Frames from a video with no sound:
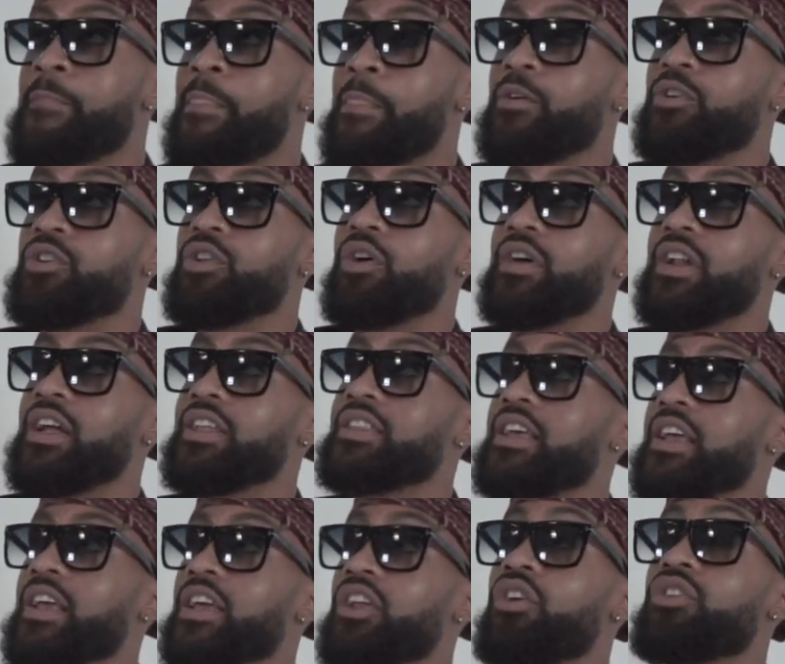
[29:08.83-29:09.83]
And I
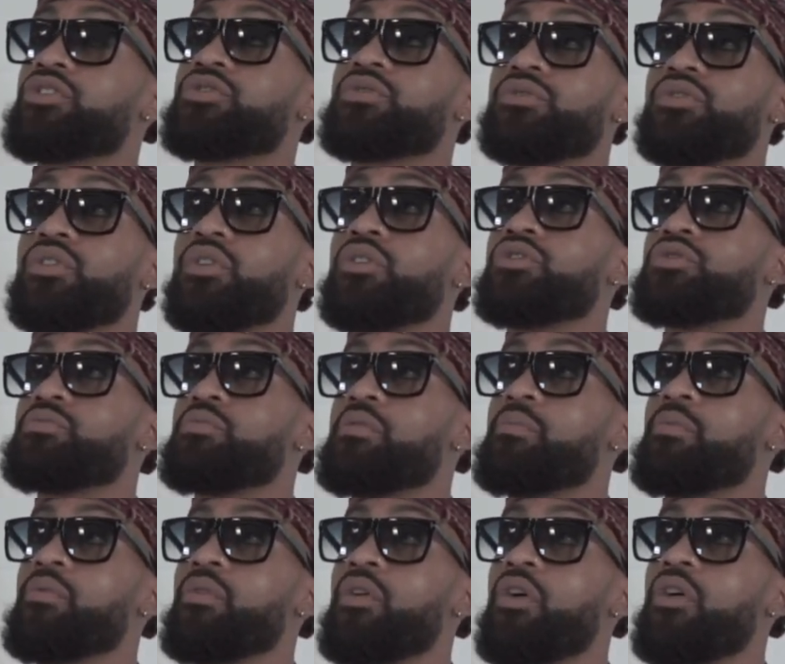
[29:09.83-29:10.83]
think it also throws
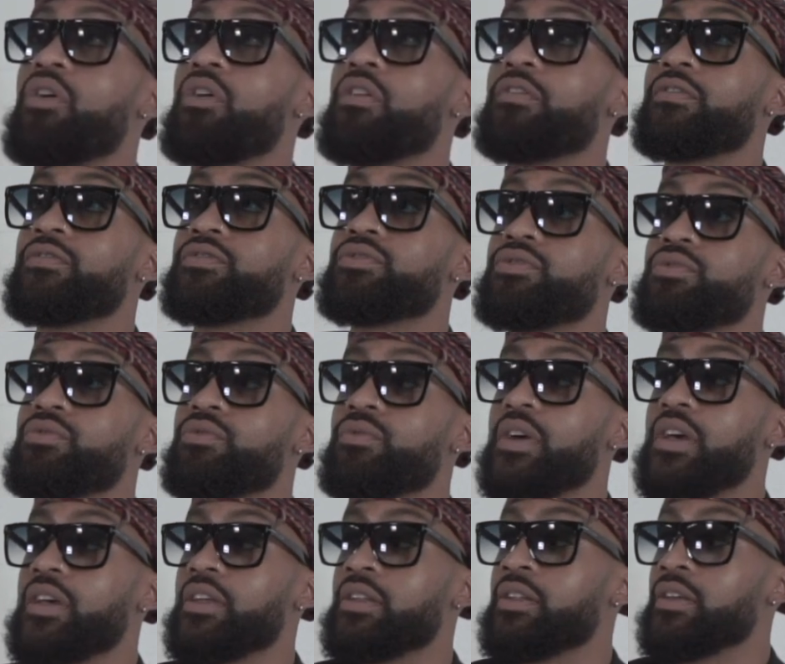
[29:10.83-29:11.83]
people off too
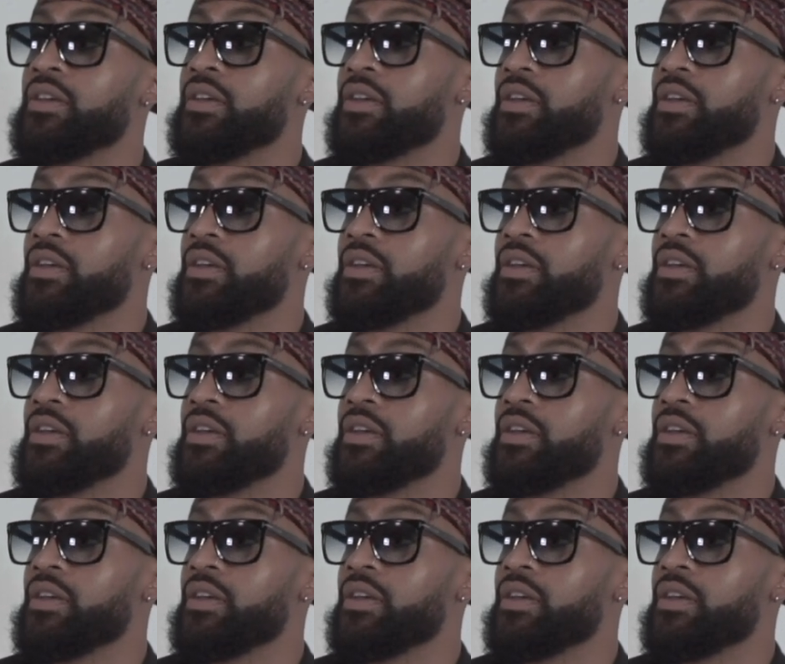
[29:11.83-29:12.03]
when